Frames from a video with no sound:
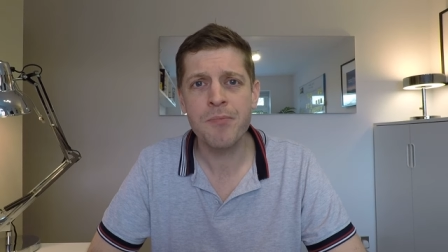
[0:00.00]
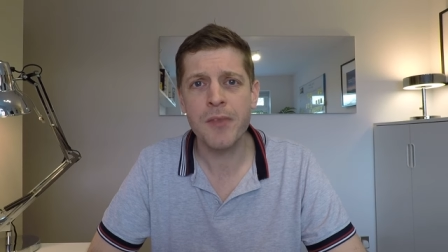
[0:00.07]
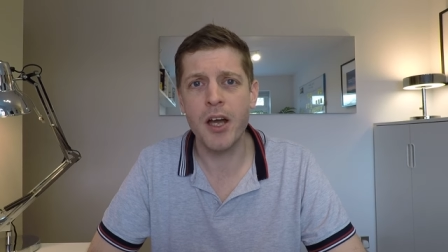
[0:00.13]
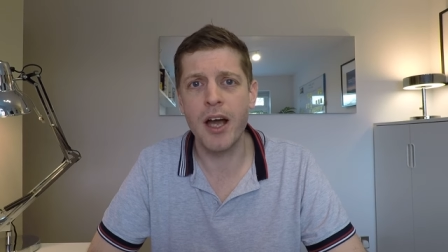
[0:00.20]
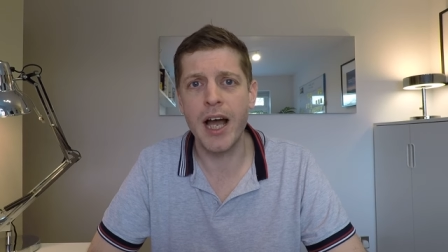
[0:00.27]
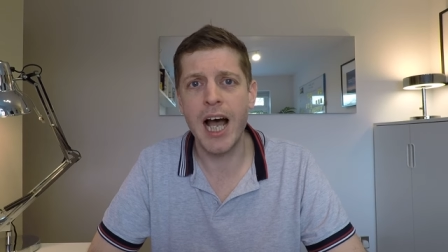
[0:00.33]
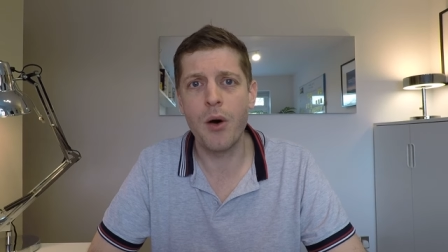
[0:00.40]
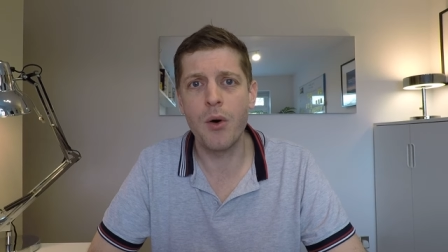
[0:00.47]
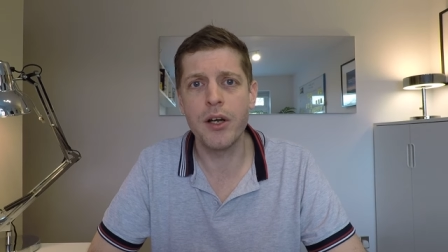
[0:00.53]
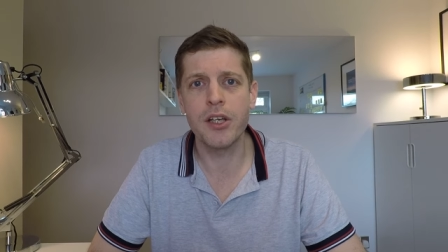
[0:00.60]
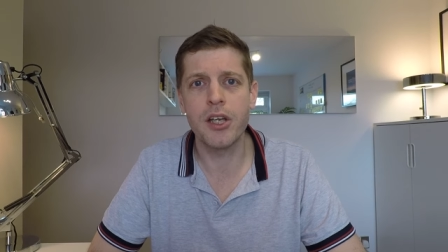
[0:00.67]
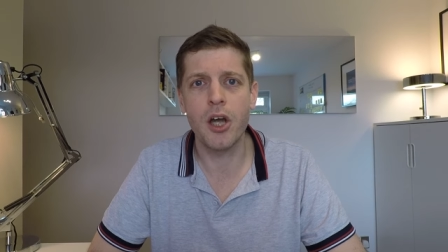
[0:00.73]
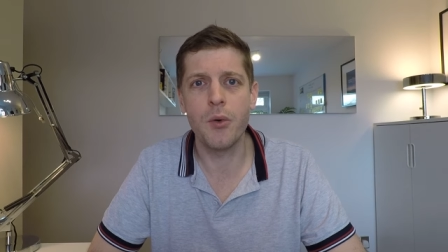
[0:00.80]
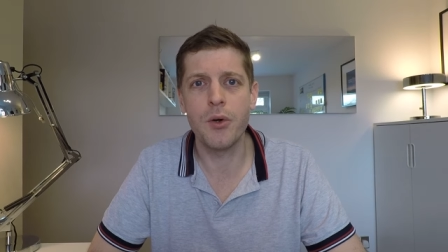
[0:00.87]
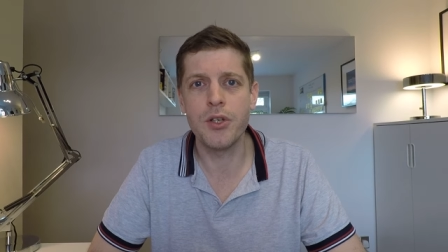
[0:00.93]
Uh, how I
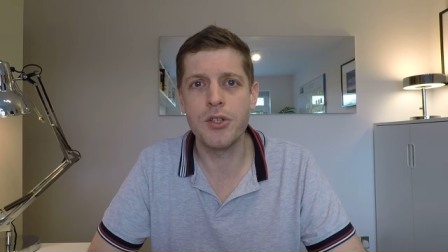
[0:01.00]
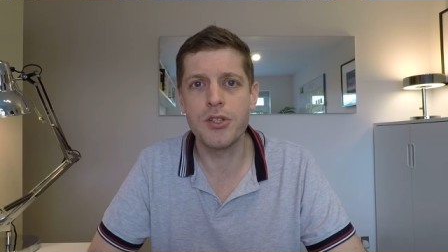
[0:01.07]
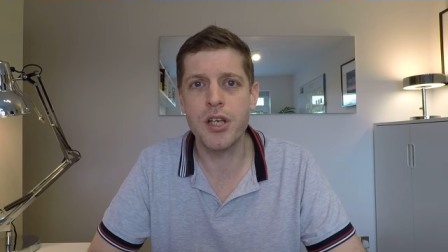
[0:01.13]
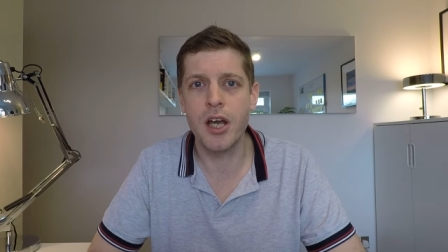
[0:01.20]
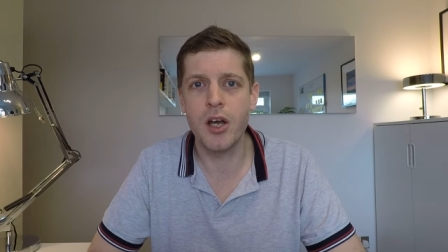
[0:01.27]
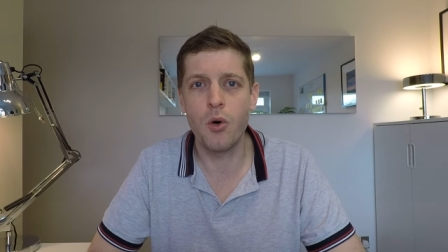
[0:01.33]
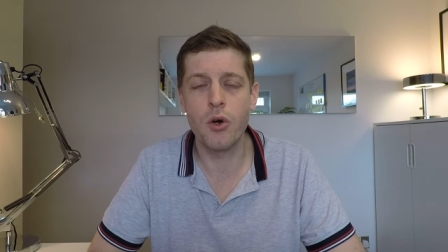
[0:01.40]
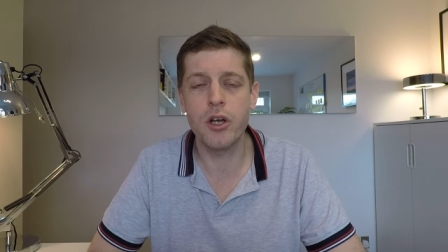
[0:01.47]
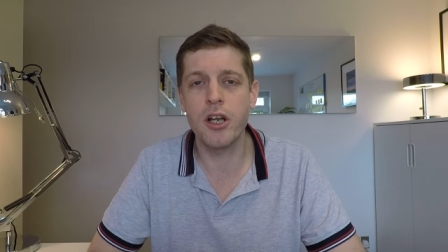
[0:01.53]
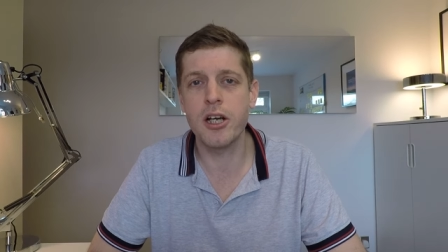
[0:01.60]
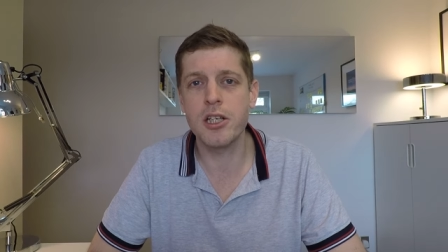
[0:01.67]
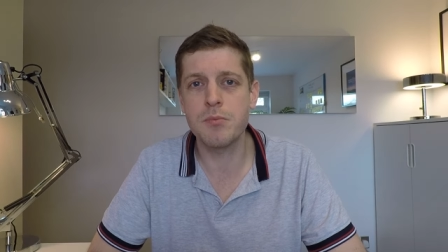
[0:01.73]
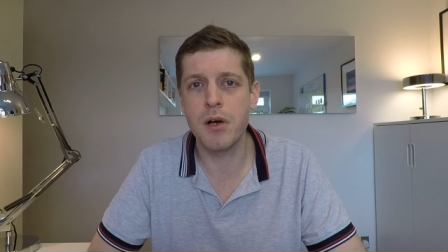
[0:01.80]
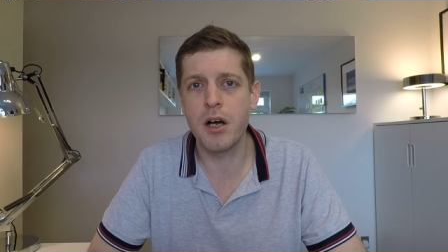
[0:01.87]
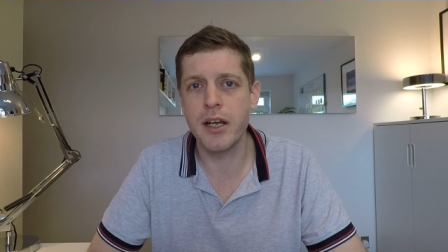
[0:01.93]
go and uh,
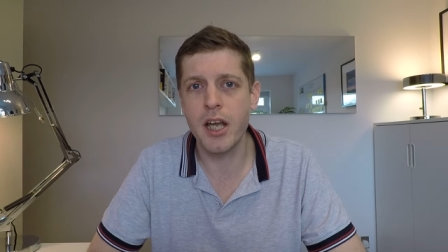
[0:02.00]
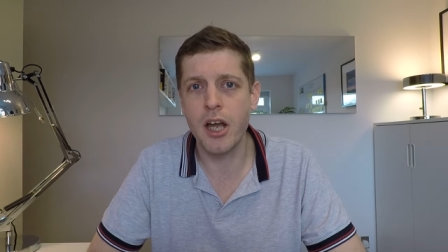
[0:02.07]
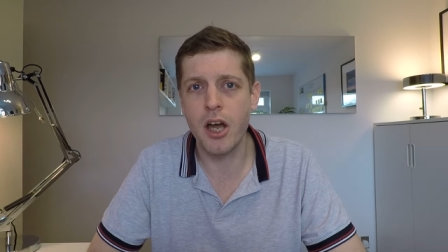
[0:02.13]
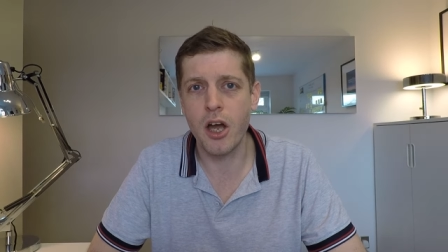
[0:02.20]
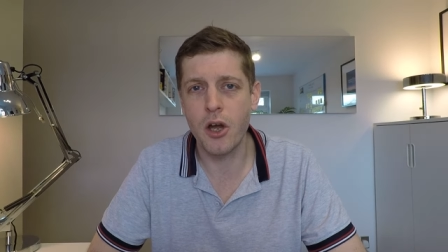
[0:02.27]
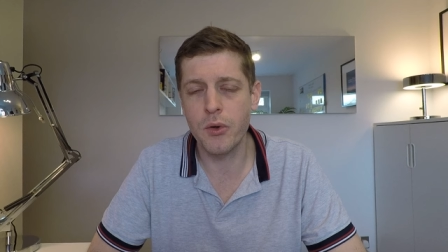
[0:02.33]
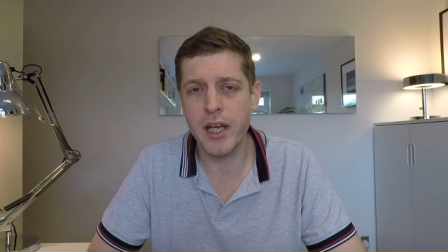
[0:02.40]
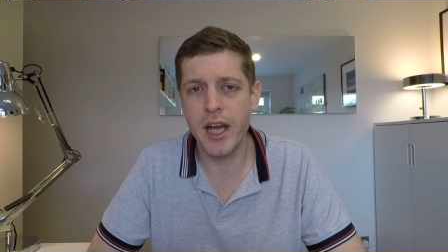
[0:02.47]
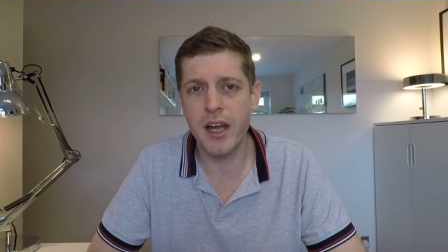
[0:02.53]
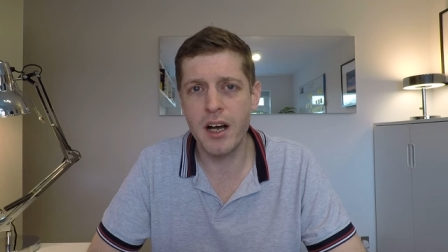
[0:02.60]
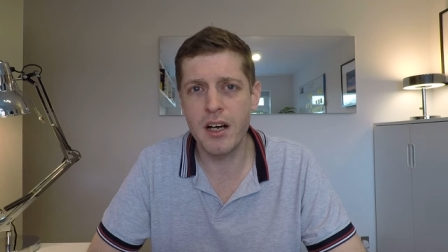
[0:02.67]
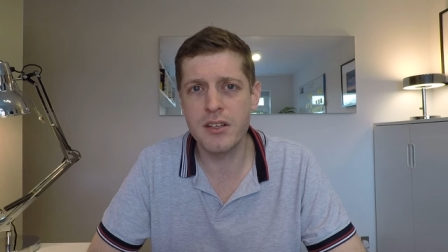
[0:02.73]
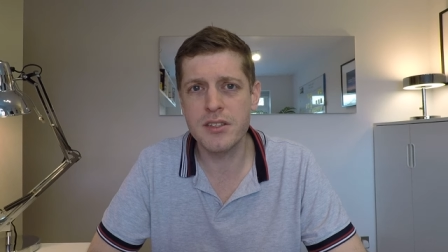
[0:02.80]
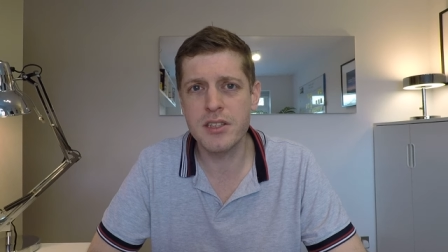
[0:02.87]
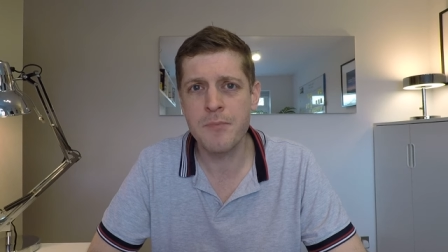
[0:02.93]
organize my uh, O K
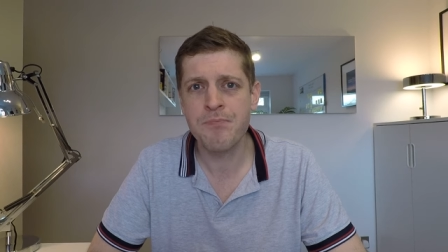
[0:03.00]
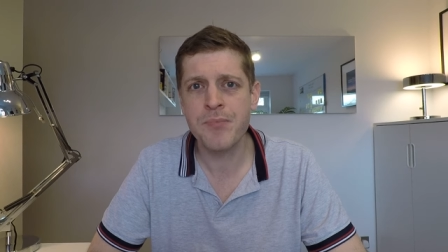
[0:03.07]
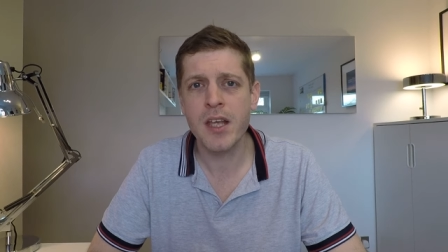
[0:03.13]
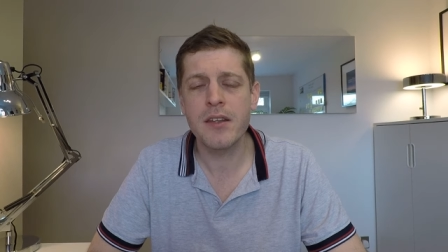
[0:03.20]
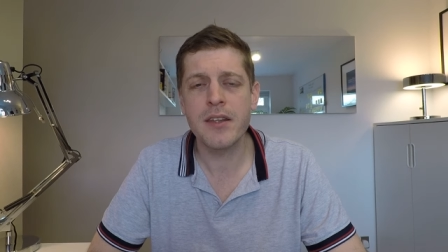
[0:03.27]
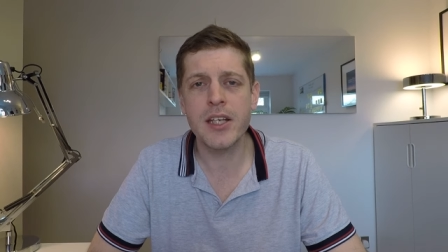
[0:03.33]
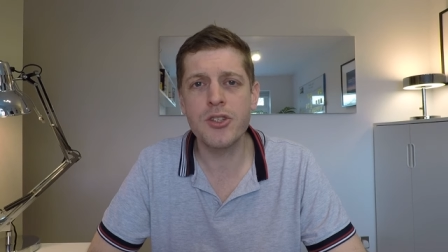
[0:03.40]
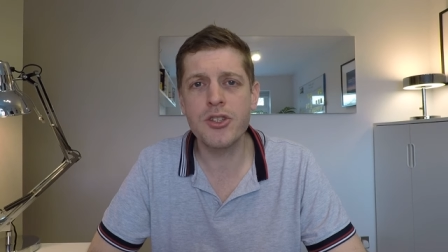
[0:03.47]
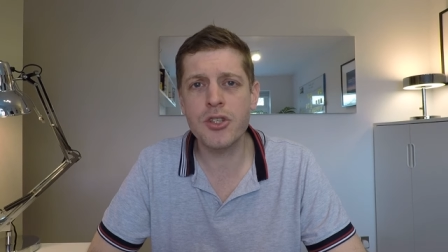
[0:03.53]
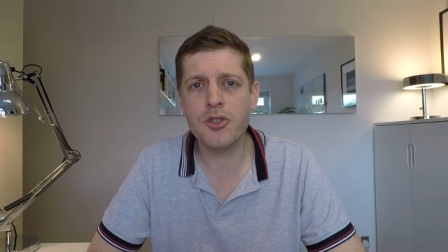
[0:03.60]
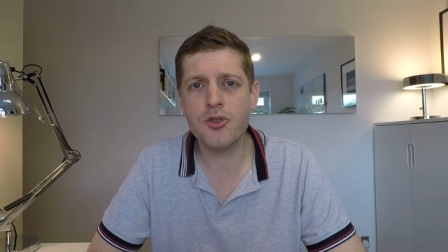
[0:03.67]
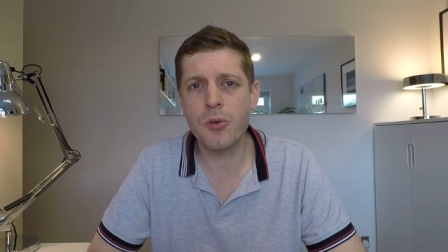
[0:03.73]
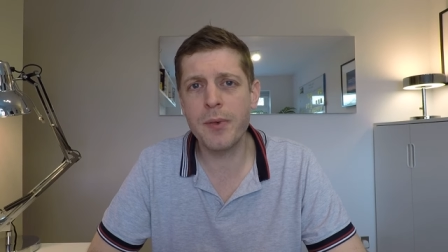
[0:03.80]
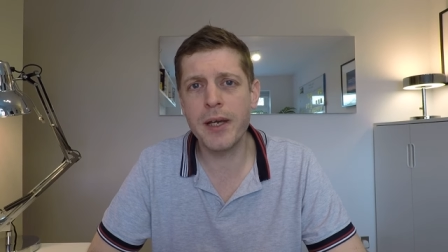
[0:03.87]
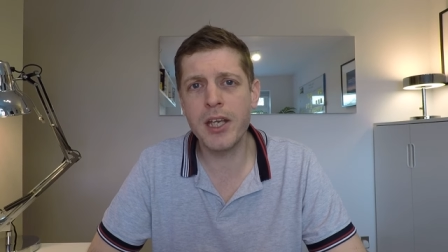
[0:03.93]
Rs, then
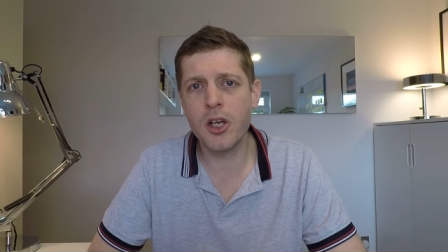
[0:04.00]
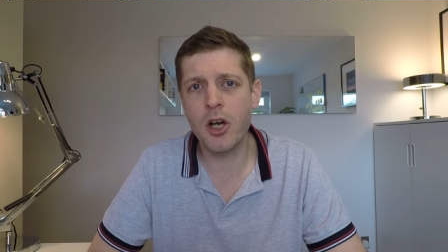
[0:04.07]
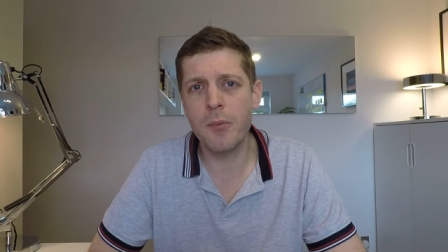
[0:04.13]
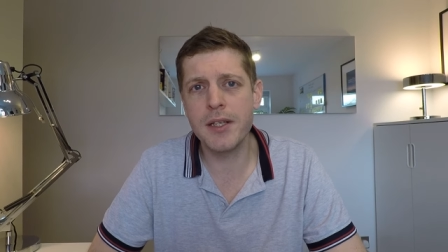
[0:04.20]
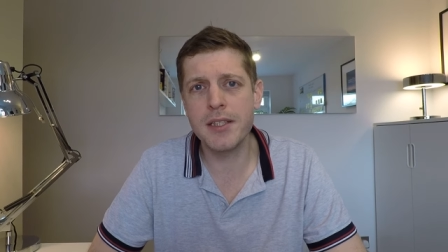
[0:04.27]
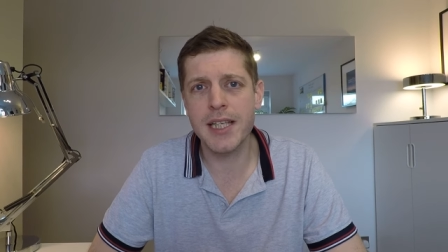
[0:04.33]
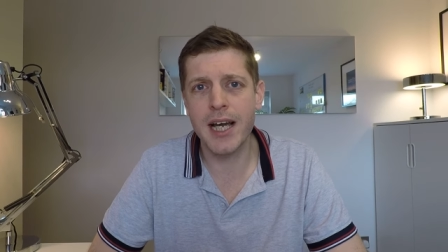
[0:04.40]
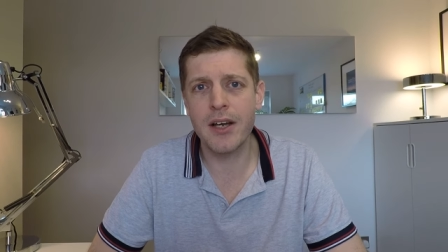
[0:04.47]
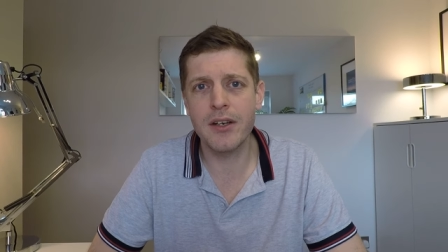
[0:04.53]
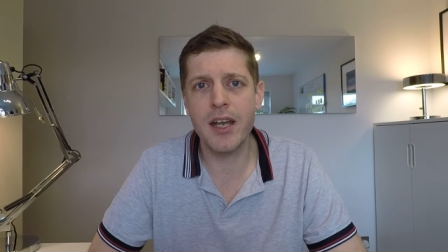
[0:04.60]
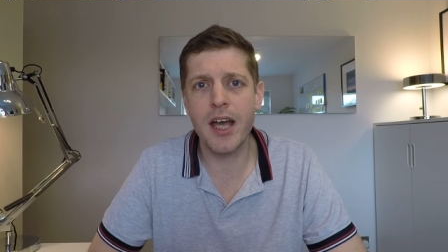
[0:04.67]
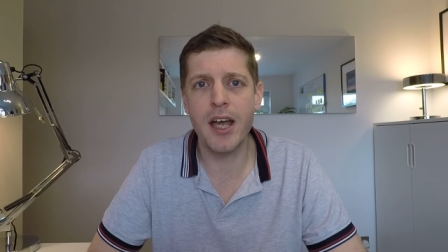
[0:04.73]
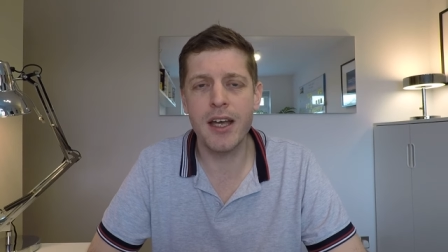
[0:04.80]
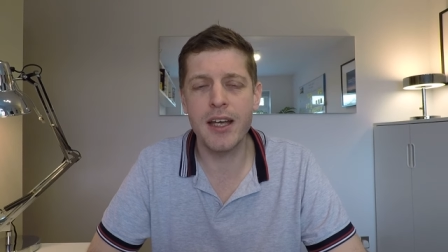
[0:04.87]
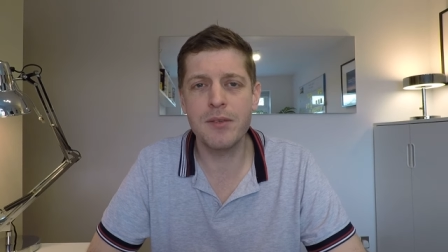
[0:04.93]
just drop a comment down
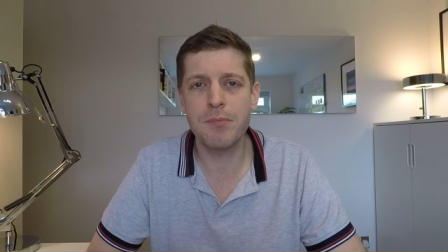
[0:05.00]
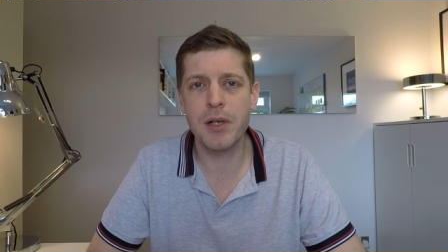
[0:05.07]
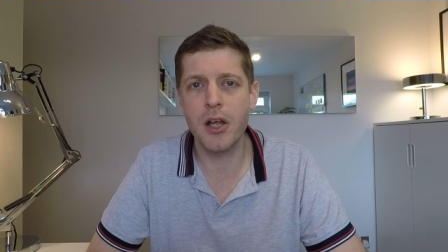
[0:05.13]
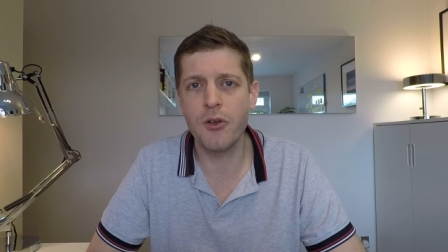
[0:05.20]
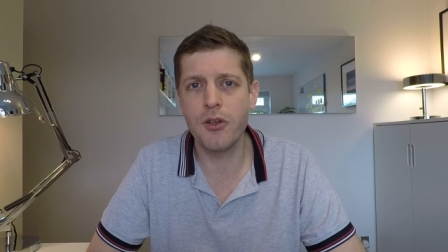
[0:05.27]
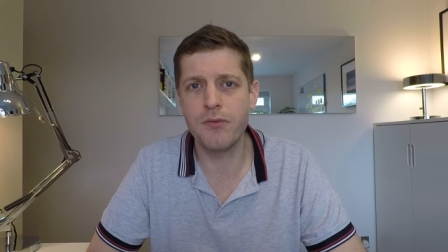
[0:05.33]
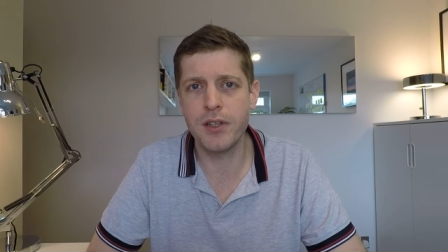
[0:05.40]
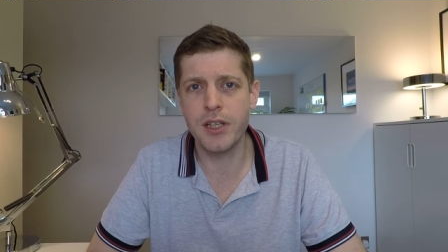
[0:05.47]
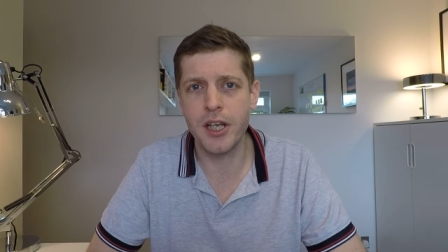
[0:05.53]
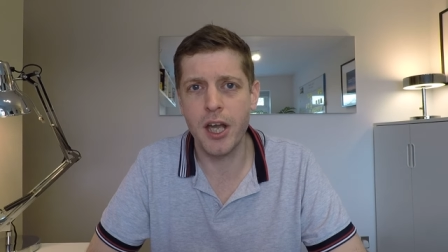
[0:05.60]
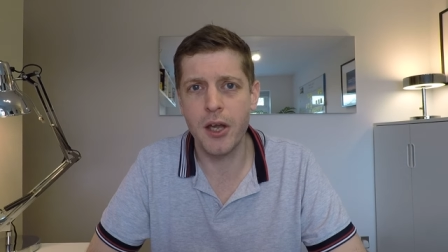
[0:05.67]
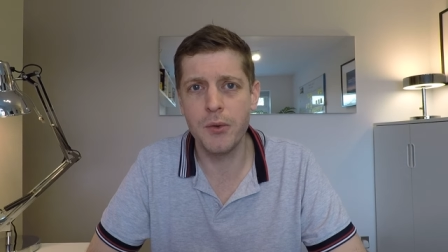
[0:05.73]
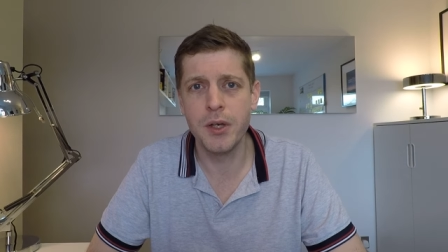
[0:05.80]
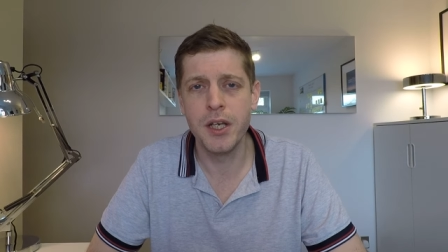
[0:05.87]
uh, below the video,